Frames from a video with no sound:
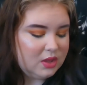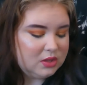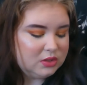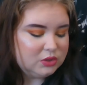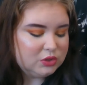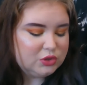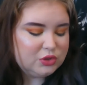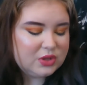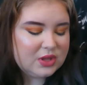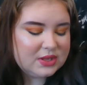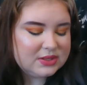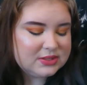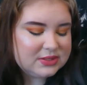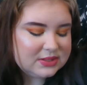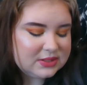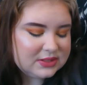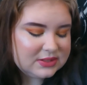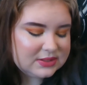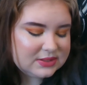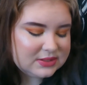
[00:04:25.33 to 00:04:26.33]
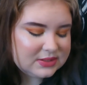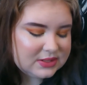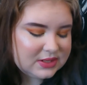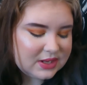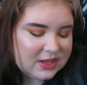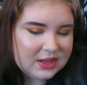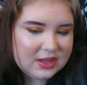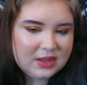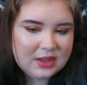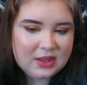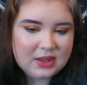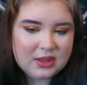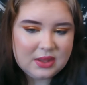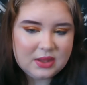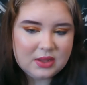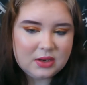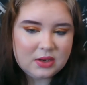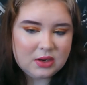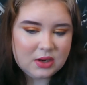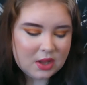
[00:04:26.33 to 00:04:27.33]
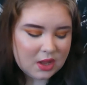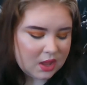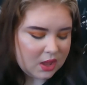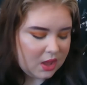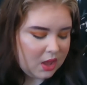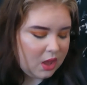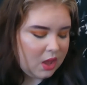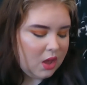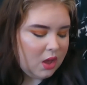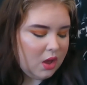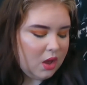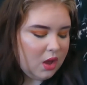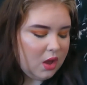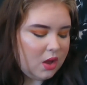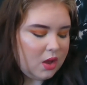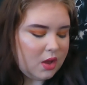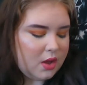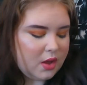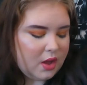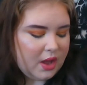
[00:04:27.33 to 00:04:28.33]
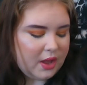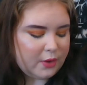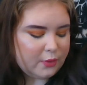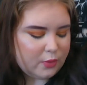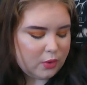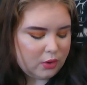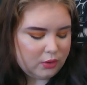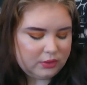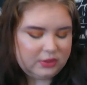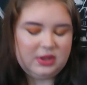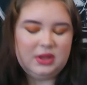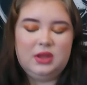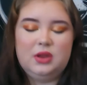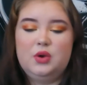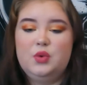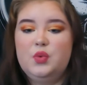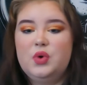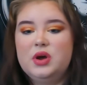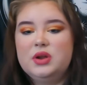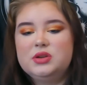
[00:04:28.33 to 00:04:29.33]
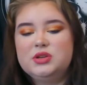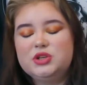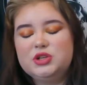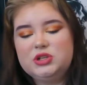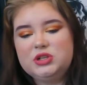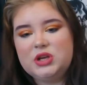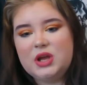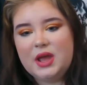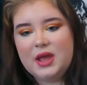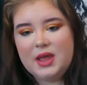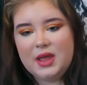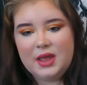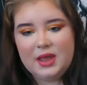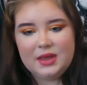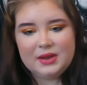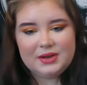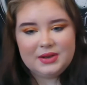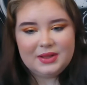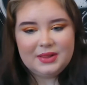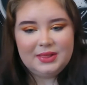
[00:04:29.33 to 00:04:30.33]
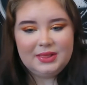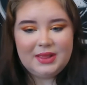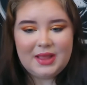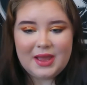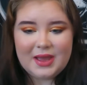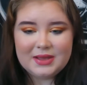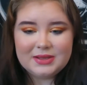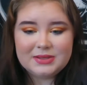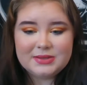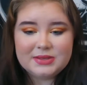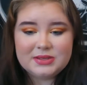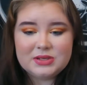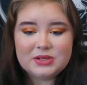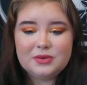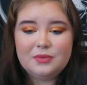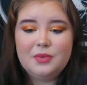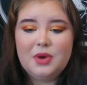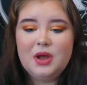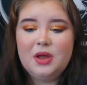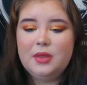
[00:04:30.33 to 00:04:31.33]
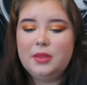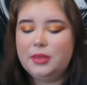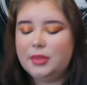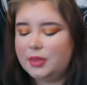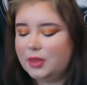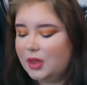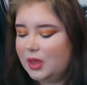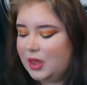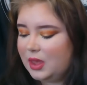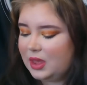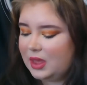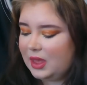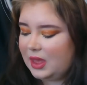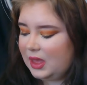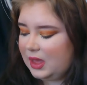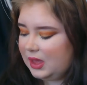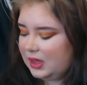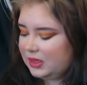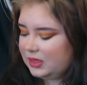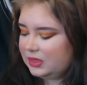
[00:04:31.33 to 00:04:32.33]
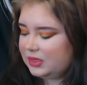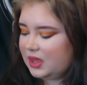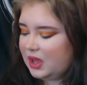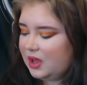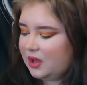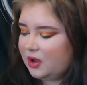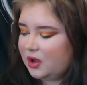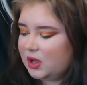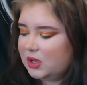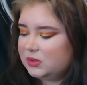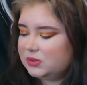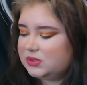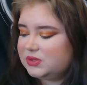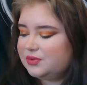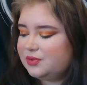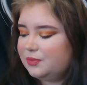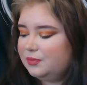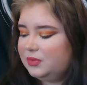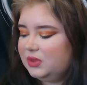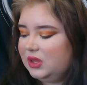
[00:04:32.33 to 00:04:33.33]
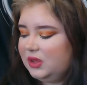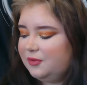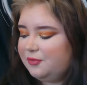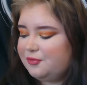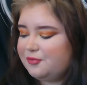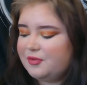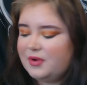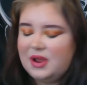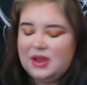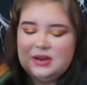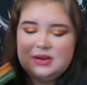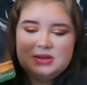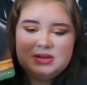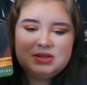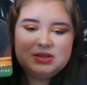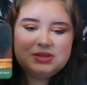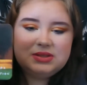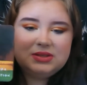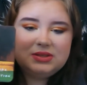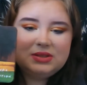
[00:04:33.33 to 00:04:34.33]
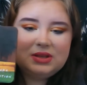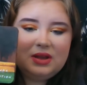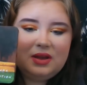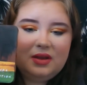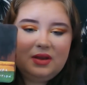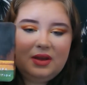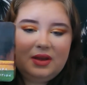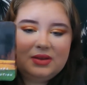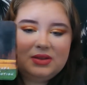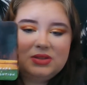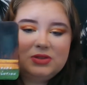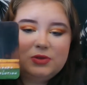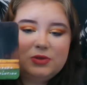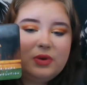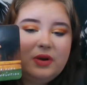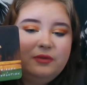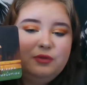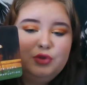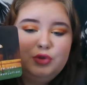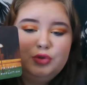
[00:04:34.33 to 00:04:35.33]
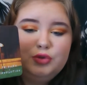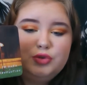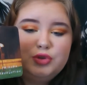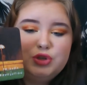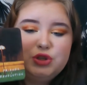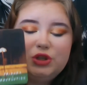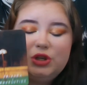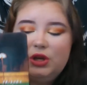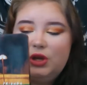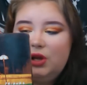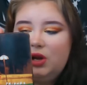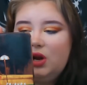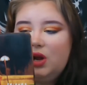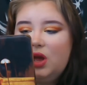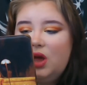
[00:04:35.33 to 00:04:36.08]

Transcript: So that's staying in. I rolled in 1 shade last month, and that comes from the Friends X Revolution,